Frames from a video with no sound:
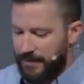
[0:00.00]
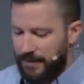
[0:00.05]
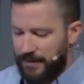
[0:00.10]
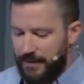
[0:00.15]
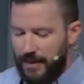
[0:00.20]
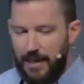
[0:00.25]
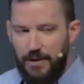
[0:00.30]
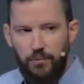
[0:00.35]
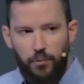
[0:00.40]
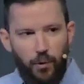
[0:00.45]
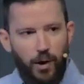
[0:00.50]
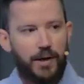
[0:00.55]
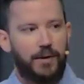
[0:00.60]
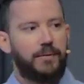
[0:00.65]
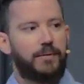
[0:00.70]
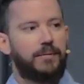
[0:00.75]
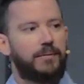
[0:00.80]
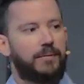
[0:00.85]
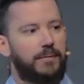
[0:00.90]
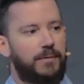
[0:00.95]
and
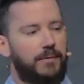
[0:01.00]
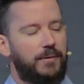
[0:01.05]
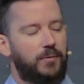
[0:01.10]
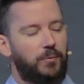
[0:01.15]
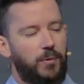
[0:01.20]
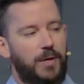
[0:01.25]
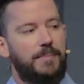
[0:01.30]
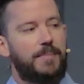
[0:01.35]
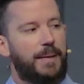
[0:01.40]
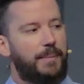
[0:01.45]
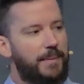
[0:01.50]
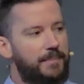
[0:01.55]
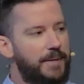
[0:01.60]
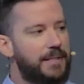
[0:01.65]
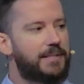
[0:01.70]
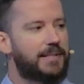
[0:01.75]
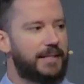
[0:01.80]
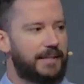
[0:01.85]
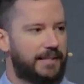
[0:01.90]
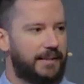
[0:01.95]
what we may be
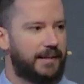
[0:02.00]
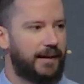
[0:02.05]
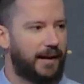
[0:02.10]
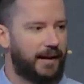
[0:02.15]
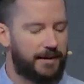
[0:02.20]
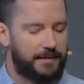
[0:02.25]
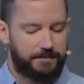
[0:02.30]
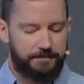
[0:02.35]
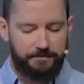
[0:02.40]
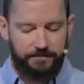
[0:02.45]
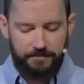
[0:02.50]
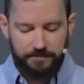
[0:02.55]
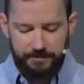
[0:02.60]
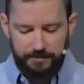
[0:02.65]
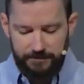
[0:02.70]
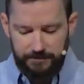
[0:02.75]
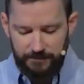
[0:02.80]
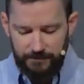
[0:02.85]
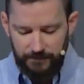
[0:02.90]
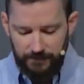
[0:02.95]
missing today?
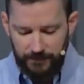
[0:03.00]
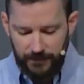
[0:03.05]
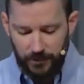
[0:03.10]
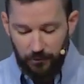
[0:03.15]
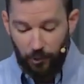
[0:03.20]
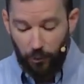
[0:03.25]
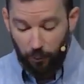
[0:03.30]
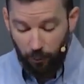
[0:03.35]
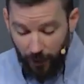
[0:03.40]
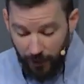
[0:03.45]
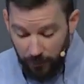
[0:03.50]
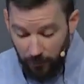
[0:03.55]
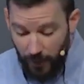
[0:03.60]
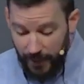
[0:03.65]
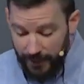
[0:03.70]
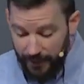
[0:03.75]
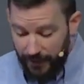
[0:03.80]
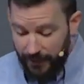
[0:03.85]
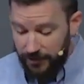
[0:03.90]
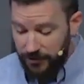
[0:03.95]
Well, one way
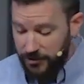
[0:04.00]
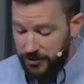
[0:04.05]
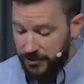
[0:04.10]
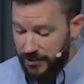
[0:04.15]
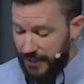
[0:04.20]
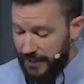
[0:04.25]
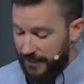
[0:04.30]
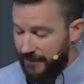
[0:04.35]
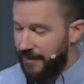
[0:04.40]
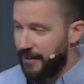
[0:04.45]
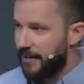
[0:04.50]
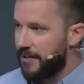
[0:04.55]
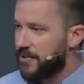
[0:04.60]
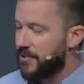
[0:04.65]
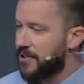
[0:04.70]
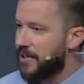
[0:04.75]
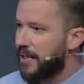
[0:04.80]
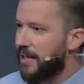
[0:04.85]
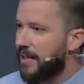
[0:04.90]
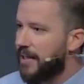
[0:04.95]
to understand
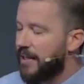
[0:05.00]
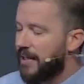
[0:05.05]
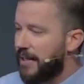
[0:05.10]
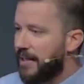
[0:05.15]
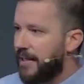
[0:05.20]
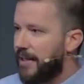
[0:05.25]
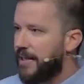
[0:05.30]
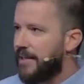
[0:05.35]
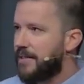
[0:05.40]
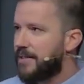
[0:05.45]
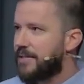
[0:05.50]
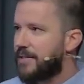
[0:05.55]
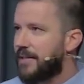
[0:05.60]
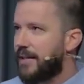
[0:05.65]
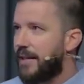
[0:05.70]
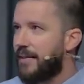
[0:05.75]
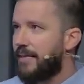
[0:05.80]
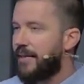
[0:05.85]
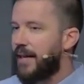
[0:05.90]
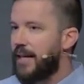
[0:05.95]
this is that they